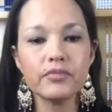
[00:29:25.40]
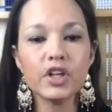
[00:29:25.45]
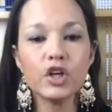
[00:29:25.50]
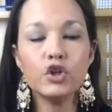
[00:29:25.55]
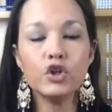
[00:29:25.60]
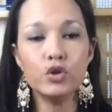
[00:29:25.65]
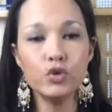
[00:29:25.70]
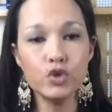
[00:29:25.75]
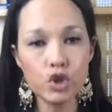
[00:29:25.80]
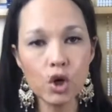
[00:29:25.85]

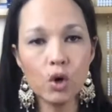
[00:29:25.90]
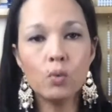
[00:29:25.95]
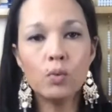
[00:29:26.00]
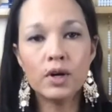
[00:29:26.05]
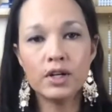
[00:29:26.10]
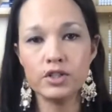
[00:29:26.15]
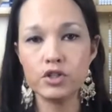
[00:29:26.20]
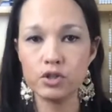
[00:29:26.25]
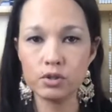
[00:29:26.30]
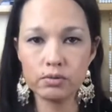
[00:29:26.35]
you don't
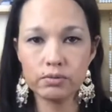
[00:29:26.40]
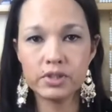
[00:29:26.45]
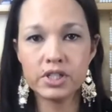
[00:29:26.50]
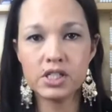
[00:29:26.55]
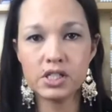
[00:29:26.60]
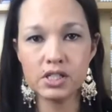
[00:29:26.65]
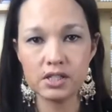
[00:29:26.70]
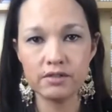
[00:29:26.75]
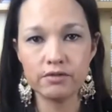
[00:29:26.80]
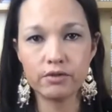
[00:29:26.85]
want to
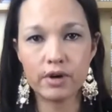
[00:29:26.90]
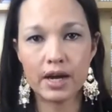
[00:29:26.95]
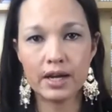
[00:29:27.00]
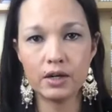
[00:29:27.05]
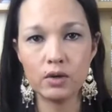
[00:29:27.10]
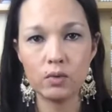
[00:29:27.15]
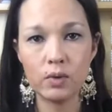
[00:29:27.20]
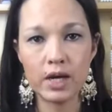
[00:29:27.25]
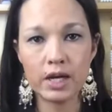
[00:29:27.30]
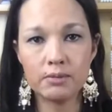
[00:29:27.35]
receive right
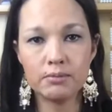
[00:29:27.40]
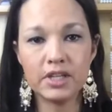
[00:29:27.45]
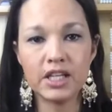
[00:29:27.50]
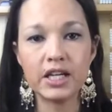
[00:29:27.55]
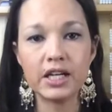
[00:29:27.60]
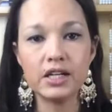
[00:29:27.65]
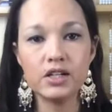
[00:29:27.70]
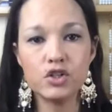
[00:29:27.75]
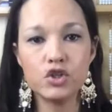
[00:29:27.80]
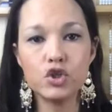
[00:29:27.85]
away,
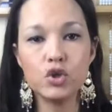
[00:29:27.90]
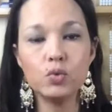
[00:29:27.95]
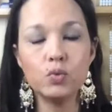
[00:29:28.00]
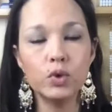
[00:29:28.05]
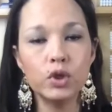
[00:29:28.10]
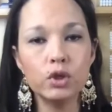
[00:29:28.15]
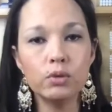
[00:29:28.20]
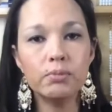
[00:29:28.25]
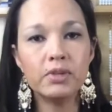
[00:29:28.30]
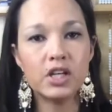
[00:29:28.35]
because you
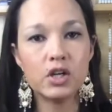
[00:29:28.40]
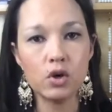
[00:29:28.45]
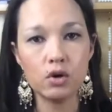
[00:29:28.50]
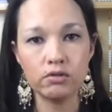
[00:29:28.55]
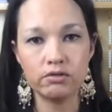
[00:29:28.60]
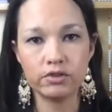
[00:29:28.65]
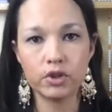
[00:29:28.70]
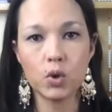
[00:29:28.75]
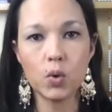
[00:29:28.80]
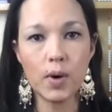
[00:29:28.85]
will be
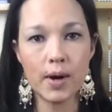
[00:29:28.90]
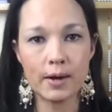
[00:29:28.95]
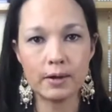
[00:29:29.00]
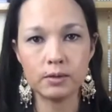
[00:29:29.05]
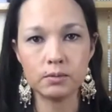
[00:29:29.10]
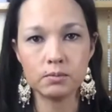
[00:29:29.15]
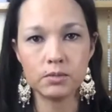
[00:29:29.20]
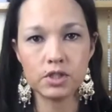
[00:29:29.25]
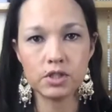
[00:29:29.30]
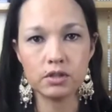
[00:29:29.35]

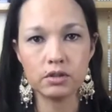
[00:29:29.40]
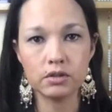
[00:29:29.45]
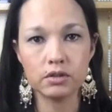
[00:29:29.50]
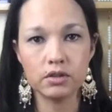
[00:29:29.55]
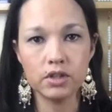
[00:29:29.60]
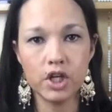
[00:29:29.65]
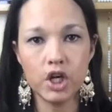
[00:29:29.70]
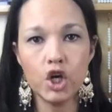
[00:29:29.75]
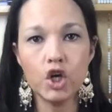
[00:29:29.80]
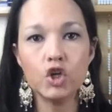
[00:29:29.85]
overwhelmed.
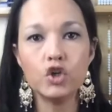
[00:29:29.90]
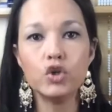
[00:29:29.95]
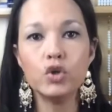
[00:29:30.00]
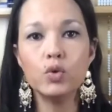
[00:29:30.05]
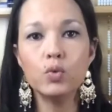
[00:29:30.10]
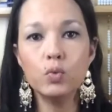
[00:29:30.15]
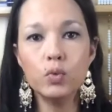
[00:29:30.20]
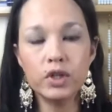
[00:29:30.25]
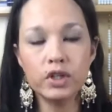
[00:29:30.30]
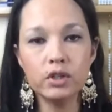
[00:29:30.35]
You
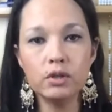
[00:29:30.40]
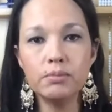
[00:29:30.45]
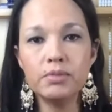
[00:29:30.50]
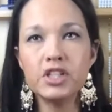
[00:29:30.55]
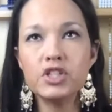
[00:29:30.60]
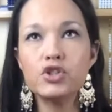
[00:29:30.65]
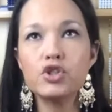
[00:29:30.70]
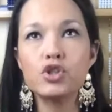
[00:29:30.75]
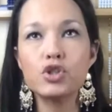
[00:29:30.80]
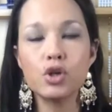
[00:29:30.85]
will be
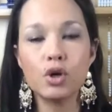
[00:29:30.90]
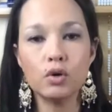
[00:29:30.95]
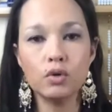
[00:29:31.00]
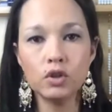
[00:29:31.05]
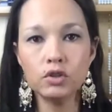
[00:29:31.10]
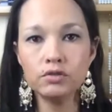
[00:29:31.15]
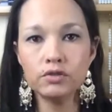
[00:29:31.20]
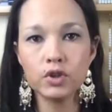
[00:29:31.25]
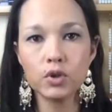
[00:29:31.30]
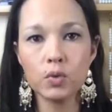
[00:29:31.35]
so
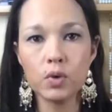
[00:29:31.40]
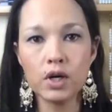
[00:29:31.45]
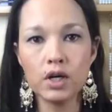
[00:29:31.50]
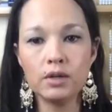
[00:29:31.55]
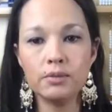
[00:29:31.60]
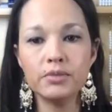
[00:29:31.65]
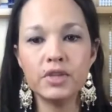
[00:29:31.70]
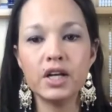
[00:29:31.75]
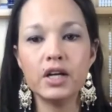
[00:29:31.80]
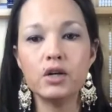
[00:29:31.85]

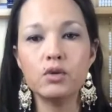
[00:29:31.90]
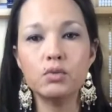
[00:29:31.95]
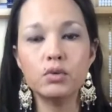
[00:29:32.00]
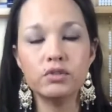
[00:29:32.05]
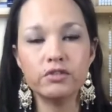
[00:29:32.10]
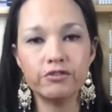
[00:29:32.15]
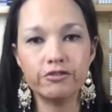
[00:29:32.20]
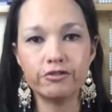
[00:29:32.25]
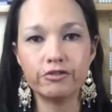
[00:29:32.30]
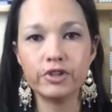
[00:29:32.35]
overwhelmed that it will
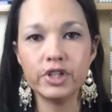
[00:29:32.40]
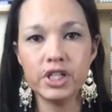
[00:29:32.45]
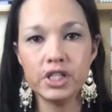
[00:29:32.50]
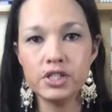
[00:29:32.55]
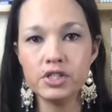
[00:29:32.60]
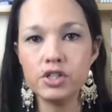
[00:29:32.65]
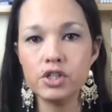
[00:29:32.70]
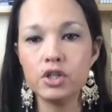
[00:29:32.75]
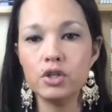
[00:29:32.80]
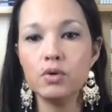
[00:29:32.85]

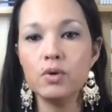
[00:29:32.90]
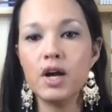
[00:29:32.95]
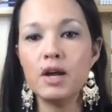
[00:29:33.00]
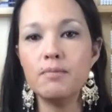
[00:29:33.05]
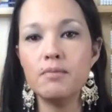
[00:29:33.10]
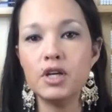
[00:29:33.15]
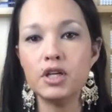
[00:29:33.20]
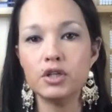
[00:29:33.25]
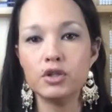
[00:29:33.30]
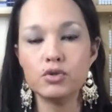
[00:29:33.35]
freeze you and
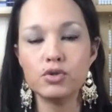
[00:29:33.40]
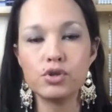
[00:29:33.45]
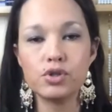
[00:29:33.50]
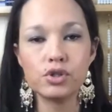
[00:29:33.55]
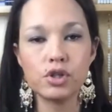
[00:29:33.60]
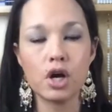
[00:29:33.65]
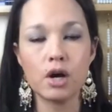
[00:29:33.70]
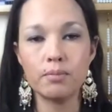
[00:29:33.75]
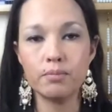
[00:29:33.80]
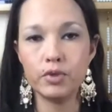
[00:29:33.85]
make you
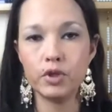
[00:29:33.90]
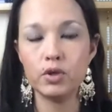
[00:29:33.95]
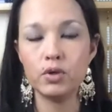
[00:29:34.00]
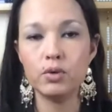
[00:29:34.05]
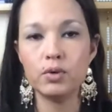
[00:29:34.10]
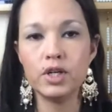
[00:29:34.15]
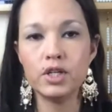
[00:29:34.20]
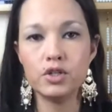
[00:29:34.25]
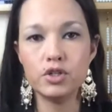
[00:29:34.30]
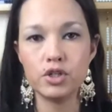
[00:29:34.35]
stop you
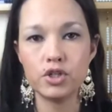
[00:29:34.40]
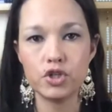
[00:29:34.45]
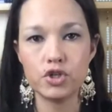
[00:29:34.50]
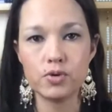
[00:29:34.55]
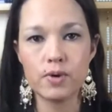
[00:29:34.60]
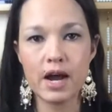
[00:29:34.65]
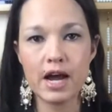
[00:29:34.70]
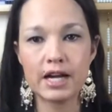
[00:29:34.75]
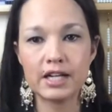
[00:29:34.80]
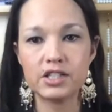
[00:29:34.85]
in your
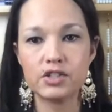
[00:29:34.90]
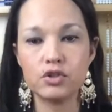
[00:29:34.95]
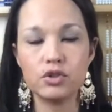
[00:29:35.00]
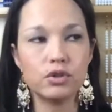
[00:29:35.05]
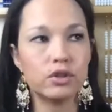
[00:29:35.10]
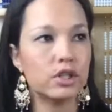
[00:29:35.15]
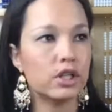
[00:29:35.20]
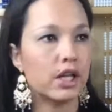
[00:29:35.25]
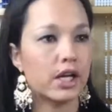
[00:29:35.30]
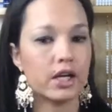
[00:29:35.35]
tracks.
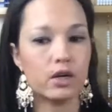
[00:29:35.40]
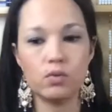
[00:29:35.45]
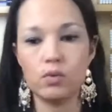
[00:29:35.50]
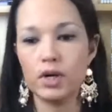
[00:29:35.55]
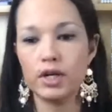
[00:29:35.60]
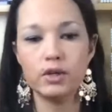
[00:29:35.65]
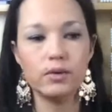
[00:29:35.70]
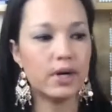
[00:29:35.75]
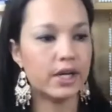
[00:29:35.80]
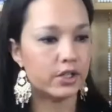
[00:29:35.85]
You're like, what
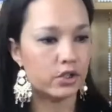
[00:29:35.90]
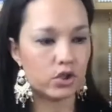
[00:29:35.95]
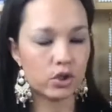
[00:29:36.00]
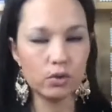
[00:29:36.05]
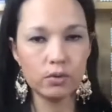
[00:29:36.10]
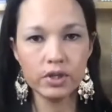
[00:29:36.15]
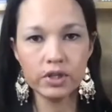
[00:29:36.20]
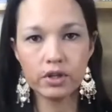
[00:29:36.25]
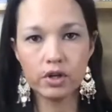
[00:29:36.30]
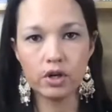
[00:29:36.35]
do I do
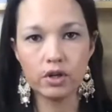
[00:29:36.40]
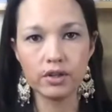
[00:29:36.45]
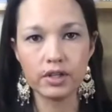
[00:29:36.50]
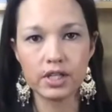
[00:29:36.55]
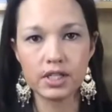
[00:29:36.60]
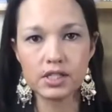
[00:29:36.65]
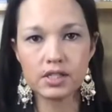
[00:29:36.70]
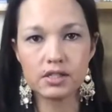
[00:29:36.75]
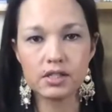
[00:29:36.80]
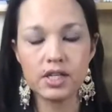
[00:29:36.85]
with all
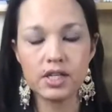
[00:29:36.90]
this?